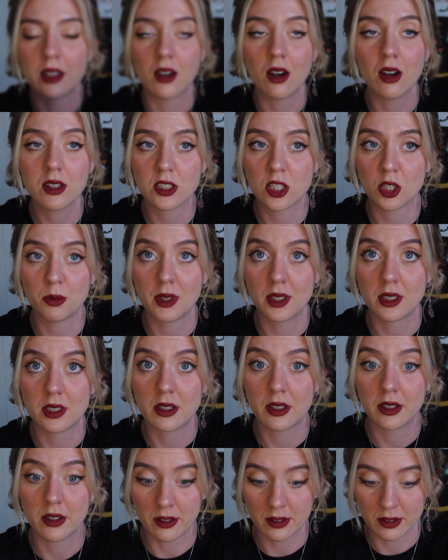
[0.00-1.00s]
He ought to be
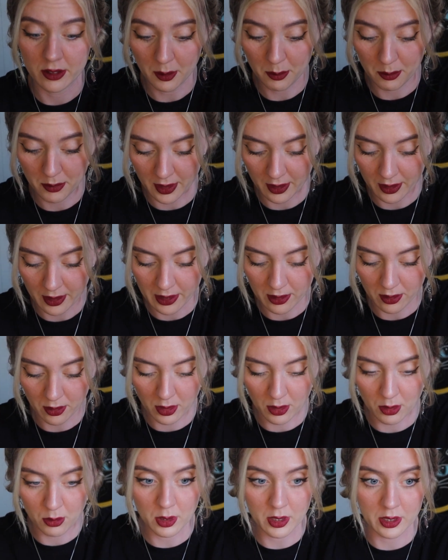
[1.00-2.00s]
sitting on something, I don't
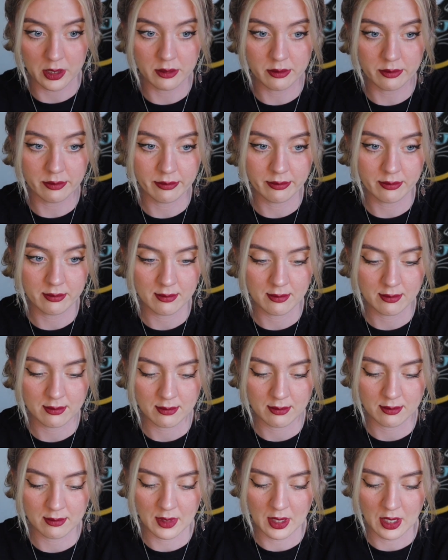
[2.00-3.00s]
know what.
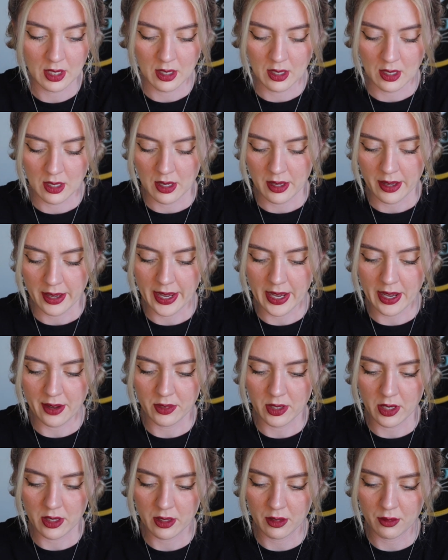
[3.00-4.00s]
I
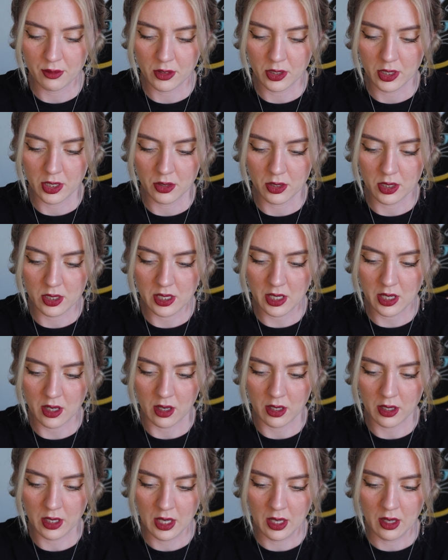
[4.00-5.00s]
have nothing for you to sit
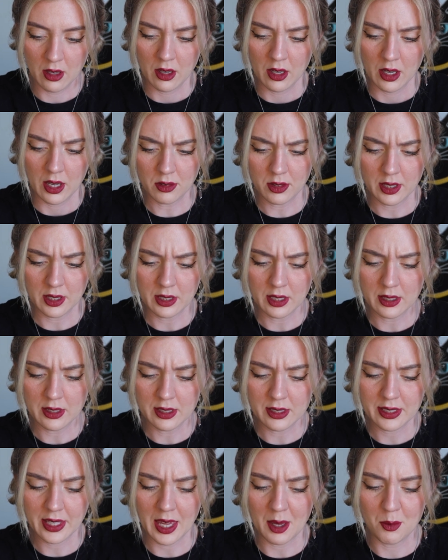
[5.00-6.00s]
on. I don't think that
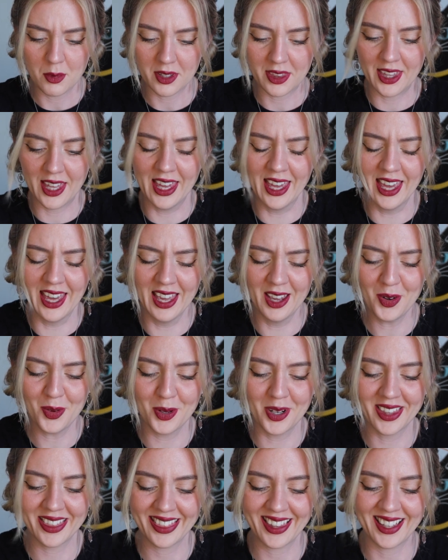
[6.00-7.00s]
this came with,
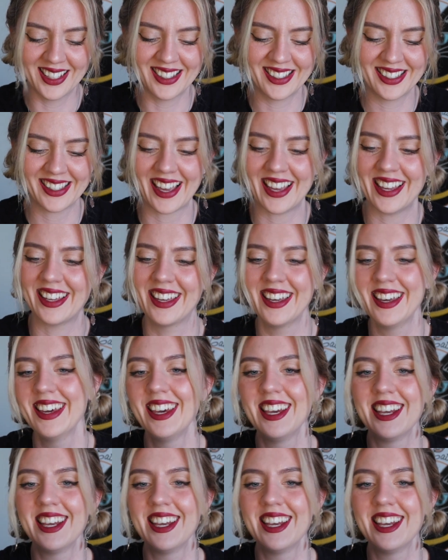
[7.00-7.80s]
with this set.